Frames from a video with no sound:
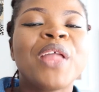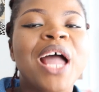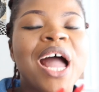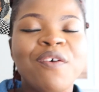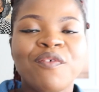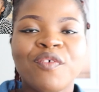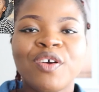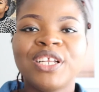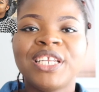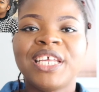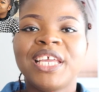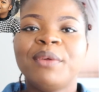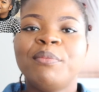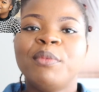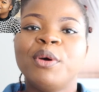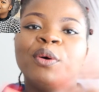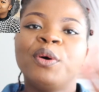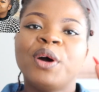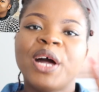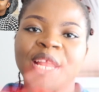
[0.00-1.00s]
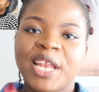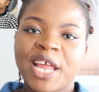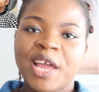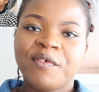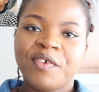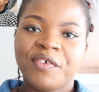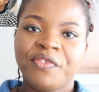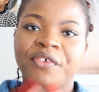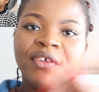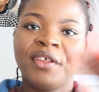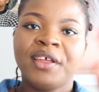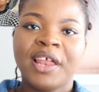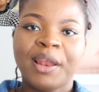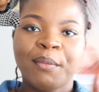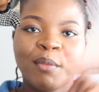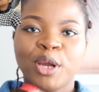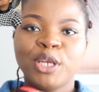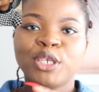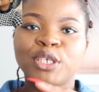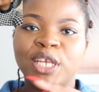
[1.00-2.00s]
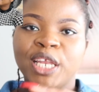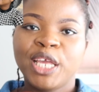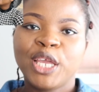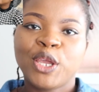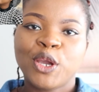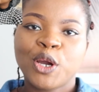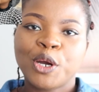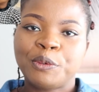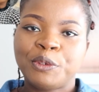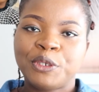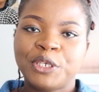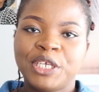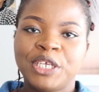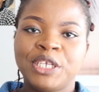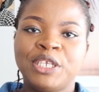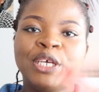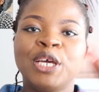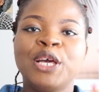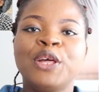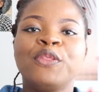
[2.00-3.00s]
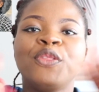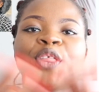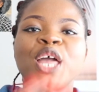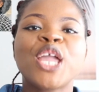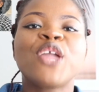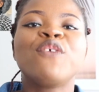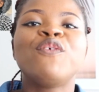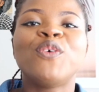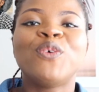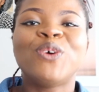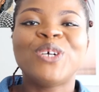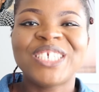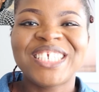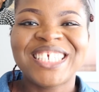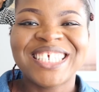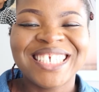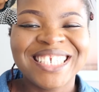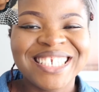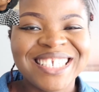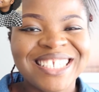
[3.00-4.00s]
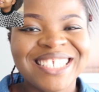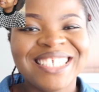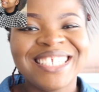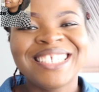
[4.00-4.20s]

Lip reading: I've got the email and everything. I'm going to link you up to it. Thank you for watching.